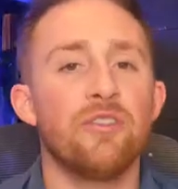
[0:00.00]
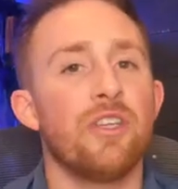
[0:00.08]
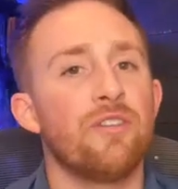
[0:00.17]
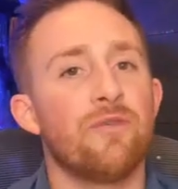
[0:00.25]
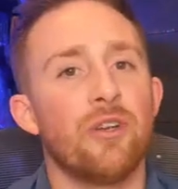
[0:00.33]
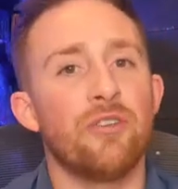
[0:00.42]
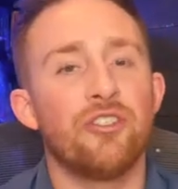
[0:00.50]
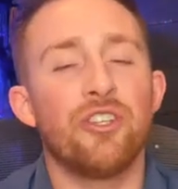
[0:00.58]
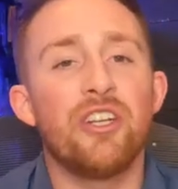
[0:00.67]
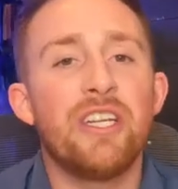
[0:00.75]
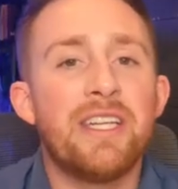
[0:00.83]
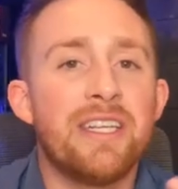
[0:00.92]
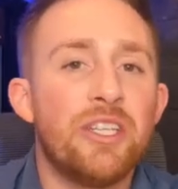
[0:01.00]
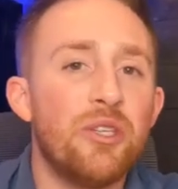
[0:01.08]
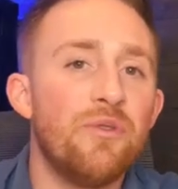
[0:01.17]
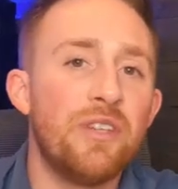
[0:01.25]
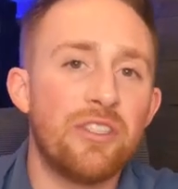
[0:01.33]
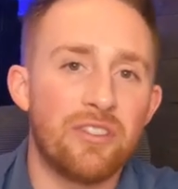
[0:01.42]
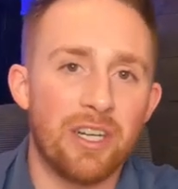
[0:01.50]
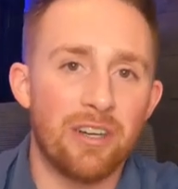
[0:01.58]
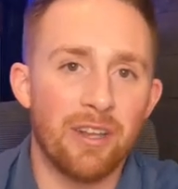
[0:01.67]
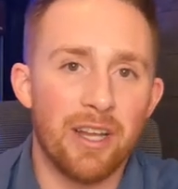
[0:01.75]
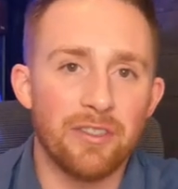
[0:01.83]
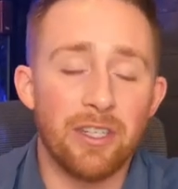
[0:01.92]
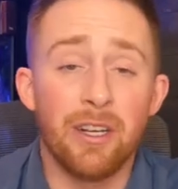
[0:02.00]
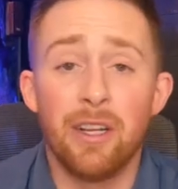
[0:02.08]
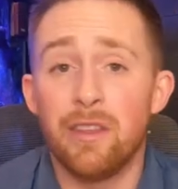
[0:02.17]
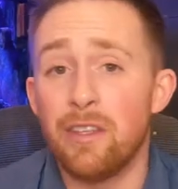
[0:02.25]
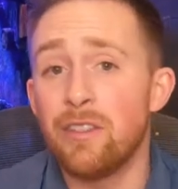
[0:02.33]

First things first, you're going to need a UV sterilizer.